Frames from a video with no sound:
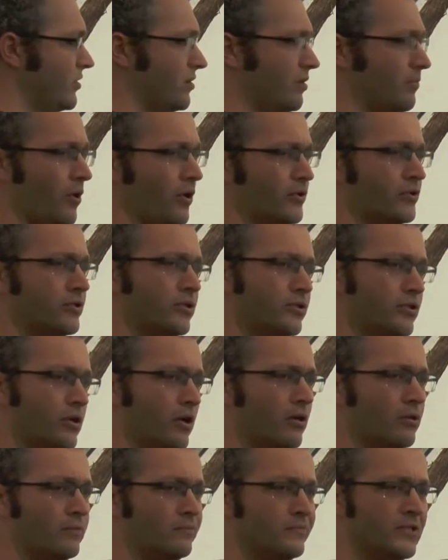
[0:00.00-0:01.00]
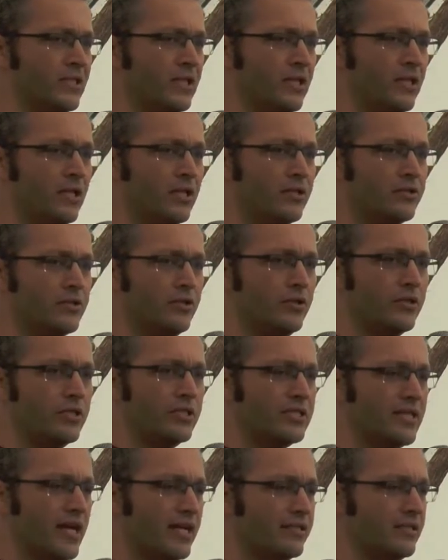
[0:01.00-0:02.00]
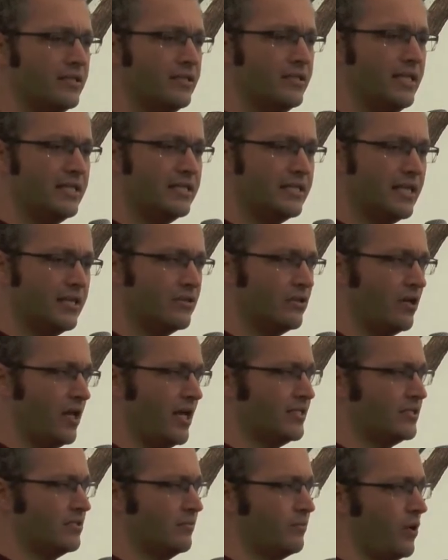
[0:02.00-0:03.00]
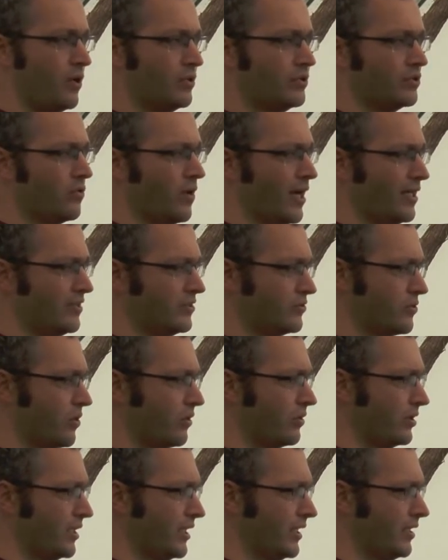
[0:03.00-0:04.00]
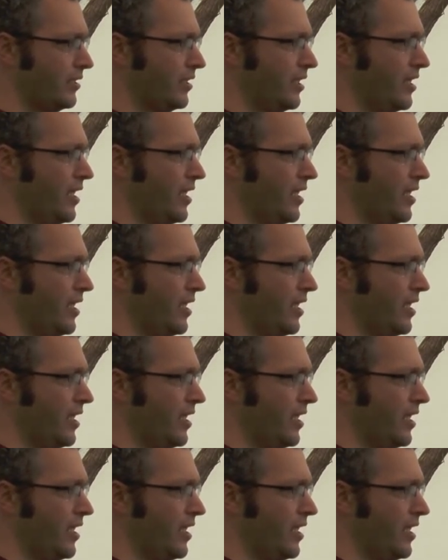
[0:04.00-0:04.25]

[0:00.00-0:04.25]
to the pod's control. So you can start to decentralize to pods quite strongly